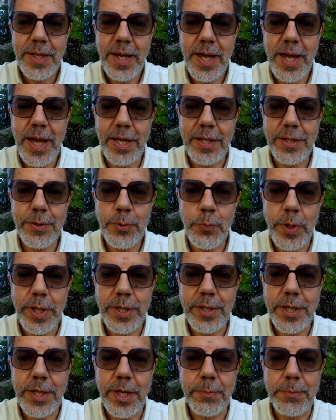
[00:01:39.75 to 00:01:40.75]
And when
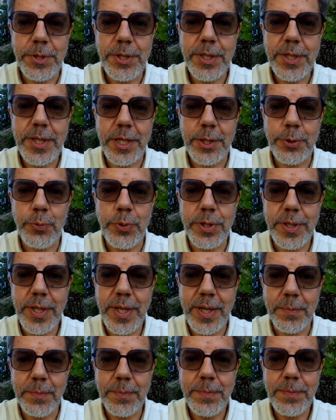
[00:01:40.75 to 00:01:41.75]
they communicate with
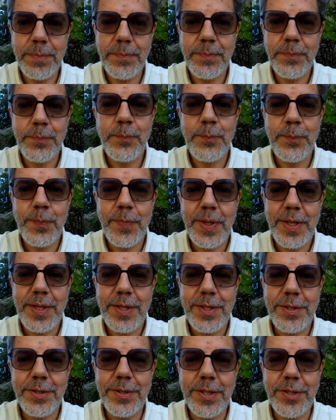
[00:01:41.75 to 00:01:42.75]
them,
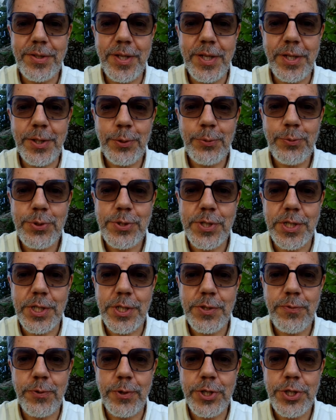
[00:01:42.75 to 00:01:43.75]
they tend to
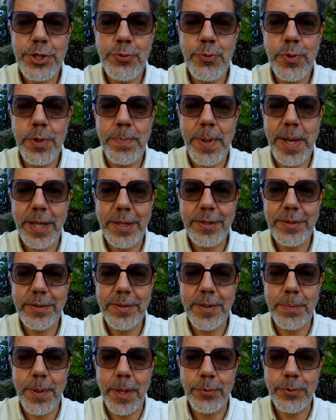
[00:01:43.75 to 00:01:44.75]
search for a sure bet
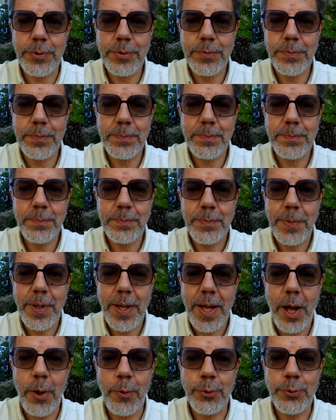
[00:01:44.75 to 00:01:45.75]
about
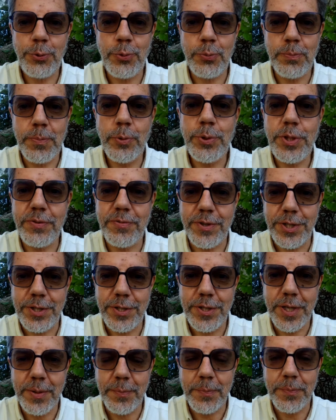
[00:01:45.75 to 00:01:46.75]
how to motivate
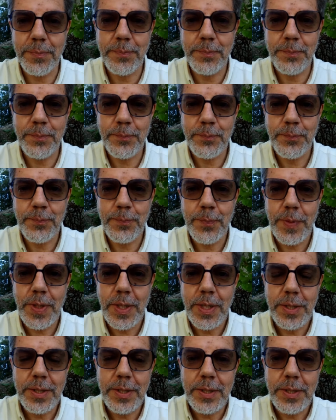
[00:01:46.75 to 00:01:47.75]
them.
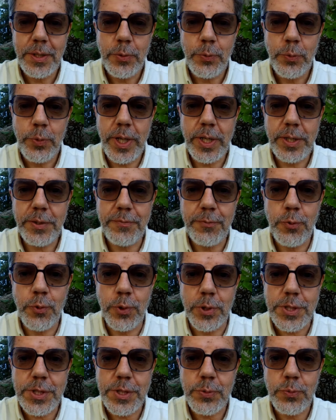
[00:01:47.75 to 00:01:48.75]
And of
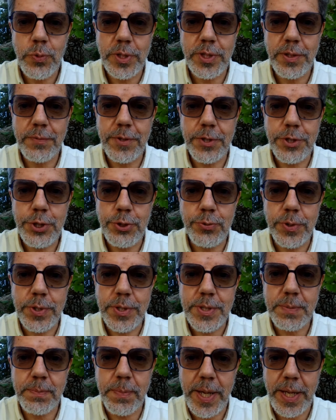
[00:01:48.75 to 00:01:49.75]
course, one of the
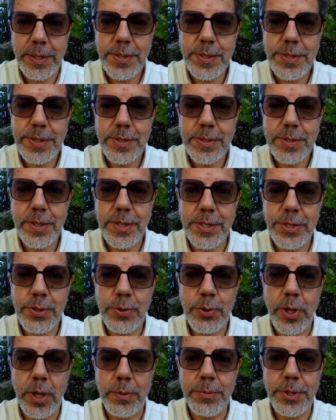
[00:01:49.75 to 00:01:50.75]
surest bets is to
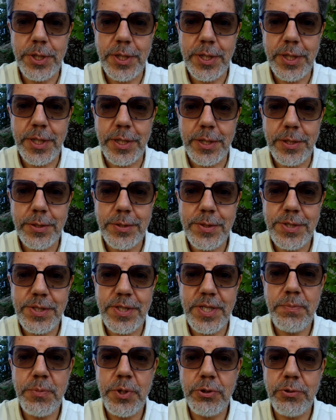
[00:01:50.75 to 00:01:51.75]
communicate,
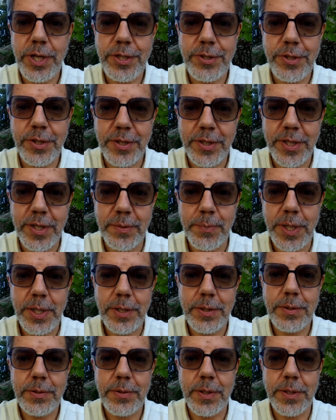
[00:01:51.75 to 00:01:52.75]
stimulating them
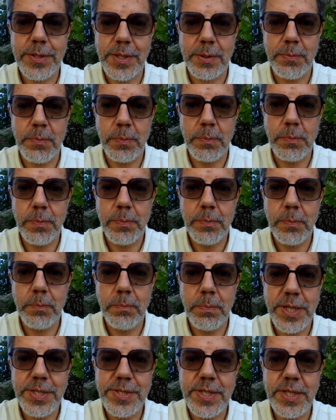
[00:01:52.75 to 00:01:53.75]
at some
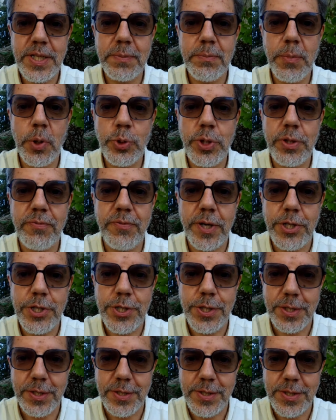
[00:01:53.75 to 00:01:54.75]
basic
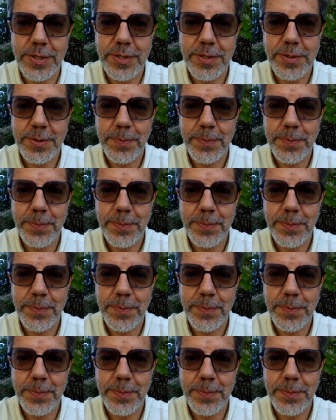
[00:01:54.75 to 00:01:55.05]
motivations.